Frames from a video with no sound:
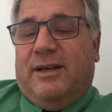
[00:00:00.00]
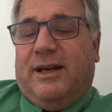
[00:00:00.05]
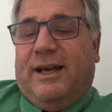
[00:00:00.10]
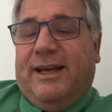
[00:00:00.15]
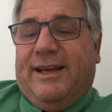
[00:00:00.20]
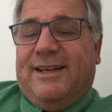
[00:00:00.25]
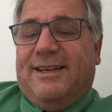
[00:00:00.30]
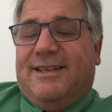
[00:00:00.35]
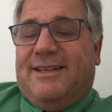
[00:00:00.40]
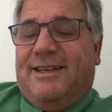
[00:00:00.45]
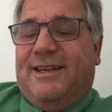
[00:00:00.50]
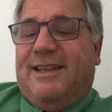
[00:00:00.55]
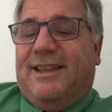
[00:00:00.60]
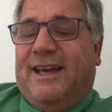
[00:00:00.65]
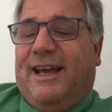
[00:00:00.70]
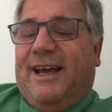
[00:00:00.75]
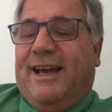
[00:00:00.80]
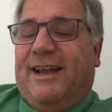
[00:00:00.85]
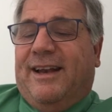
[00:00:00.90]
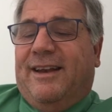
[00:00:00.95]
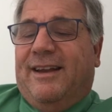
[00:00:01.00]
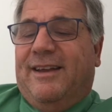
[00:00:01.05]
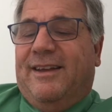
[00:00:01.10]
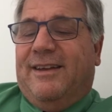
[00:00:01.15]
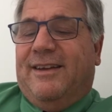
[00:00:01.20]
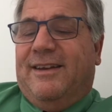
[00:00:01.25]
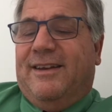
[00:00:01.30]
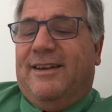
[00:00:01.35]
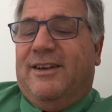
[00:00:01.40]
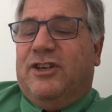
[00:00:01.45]
"I can see that."
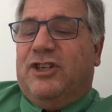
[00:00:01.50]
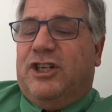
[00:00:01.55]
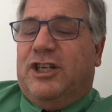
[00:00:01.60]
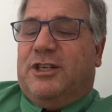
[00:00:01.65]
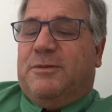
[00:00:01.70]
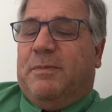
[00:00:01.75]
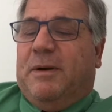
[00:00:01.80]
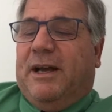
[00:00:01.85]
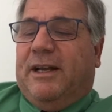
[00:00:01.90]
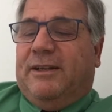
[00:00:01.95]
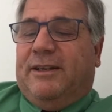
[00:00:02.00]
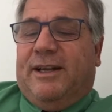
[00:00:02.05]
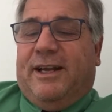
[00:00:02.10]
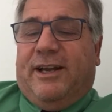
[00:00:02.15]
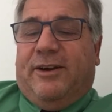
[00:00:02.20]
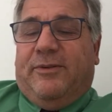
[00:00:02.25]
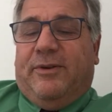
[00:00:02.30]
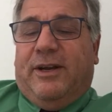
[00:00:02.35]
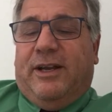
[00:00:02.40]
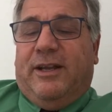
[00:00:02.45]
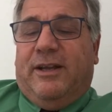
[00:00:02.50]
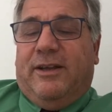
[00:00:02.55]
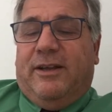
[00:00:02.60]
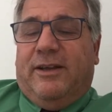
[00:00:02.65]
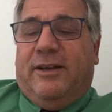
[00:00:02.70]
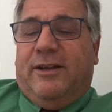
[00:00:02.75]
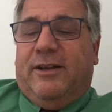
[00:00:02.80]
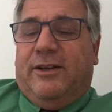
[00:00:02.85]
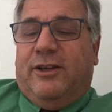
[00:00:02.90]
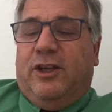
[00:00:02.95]
She smiled at Henry.
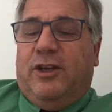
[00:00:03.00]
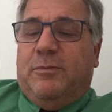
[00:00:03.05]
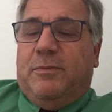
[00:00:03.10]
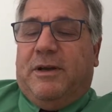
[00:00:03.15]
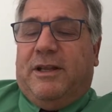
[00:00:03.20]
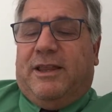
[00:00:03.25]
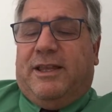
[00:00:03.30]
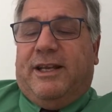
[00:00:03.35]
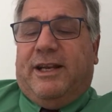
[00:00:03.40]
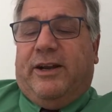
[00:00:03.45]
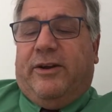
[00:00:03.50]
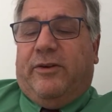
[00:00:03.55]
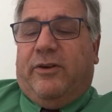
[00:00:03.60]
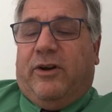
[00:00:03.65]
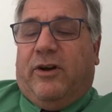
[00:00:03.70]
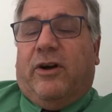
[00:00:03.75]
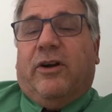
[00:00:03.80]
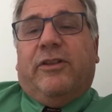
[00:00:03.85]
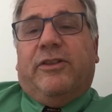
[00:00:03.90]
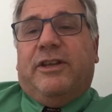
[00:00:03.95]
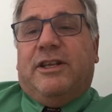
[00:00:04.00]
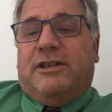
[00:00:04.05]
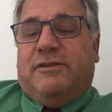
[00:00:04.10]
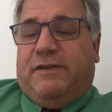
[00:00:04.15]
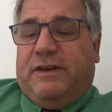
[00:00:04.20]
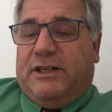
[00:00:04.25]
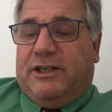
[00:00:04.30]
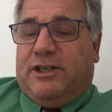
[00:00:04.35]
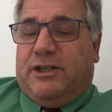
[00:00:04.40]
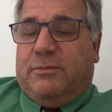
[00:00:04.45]
"You may thin out all these
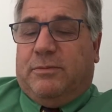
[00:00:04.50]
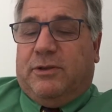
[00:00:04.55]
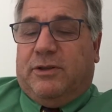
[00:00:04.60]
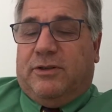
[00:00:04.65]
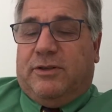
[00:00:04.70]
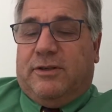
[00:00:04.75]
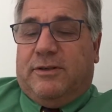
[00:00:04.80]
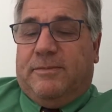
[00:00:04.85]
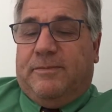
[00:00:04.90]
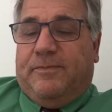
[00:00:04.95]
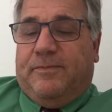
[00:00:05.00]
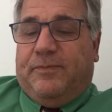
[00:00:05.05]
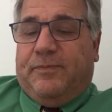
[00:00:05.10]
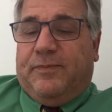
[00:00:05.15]
vegetables."